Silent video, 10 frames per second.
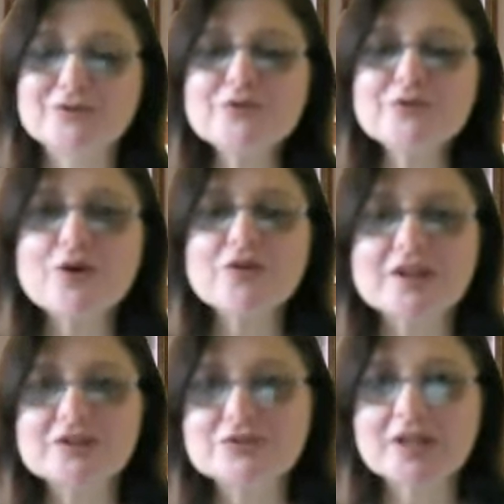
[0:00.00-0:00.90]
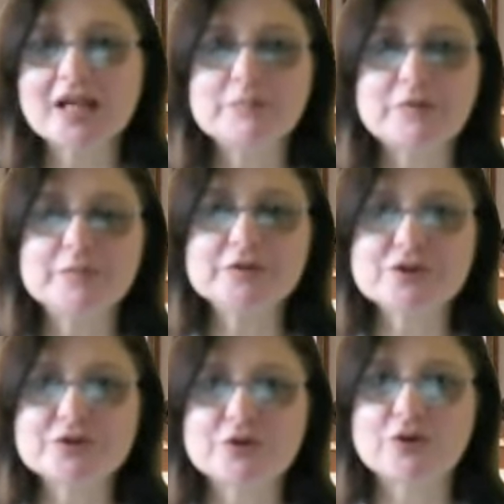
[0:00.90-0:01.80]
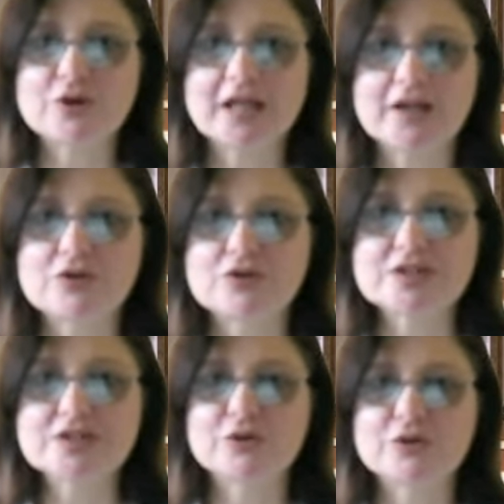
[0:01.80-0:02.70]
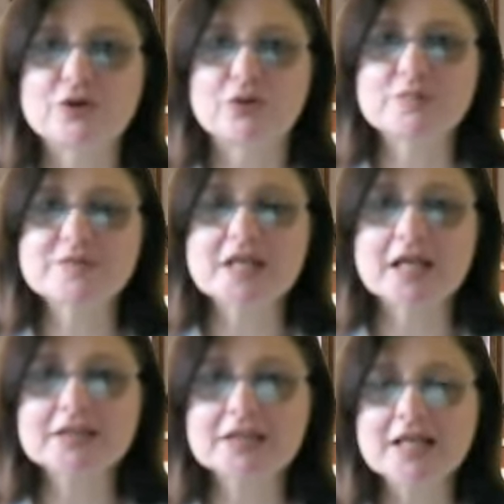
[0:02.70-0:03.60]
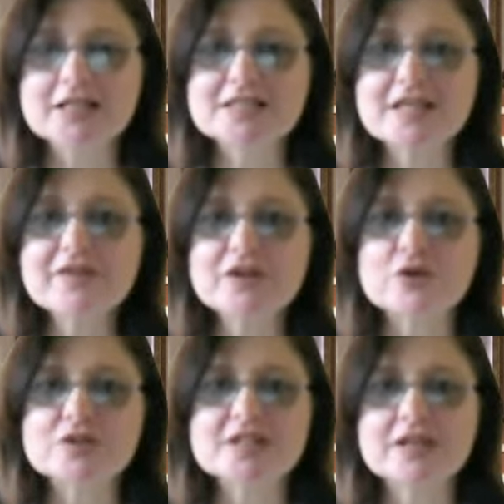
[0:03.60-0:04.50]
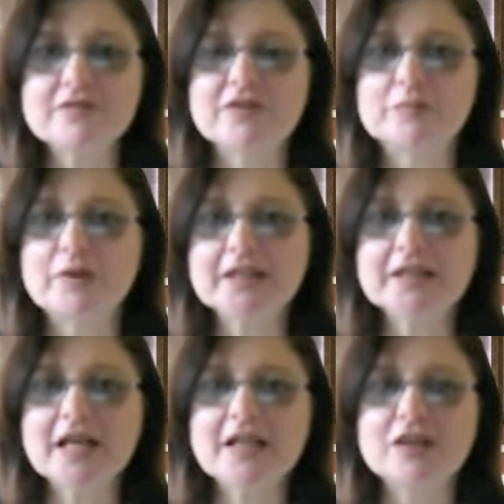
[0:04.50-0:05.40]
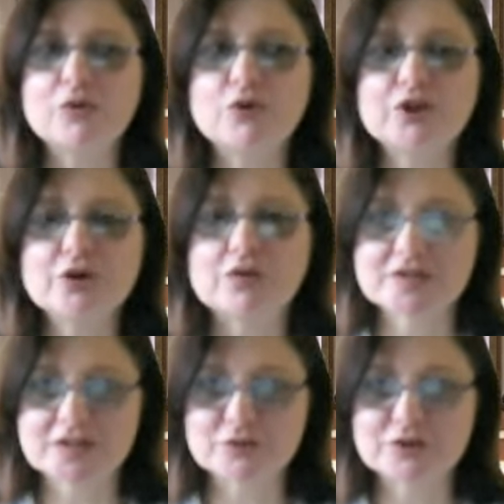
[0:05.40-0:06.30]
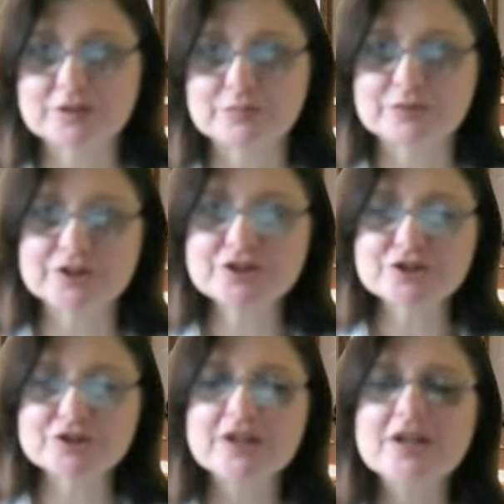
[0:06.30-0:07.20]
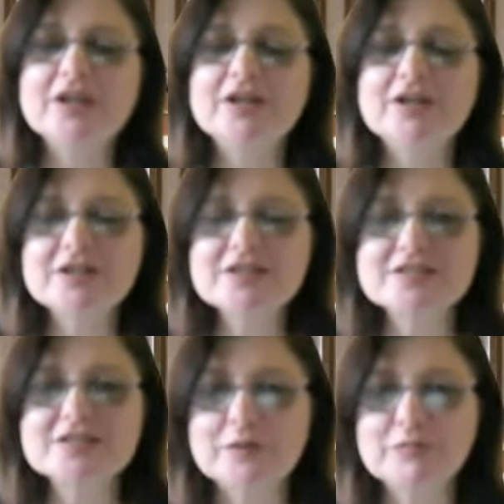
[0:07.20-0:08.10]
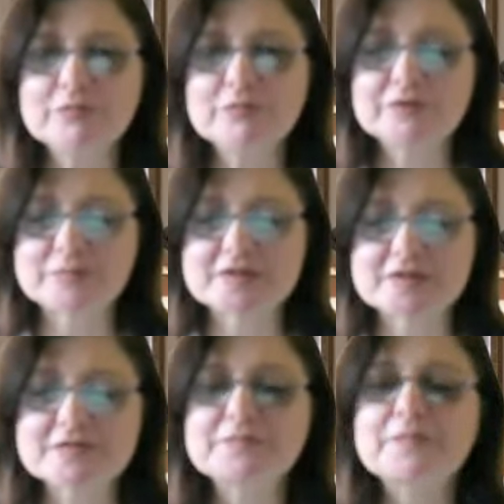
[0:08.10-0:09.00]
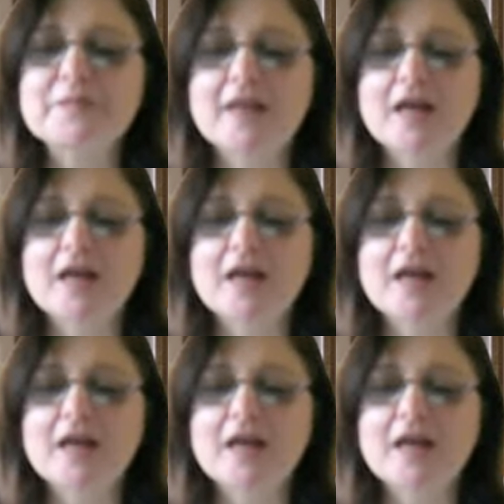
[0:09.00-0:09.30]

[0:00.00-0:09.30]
Did you know that you can publish your online courses on your website, saving yourself the money and the worry of security breach? Here is some tips.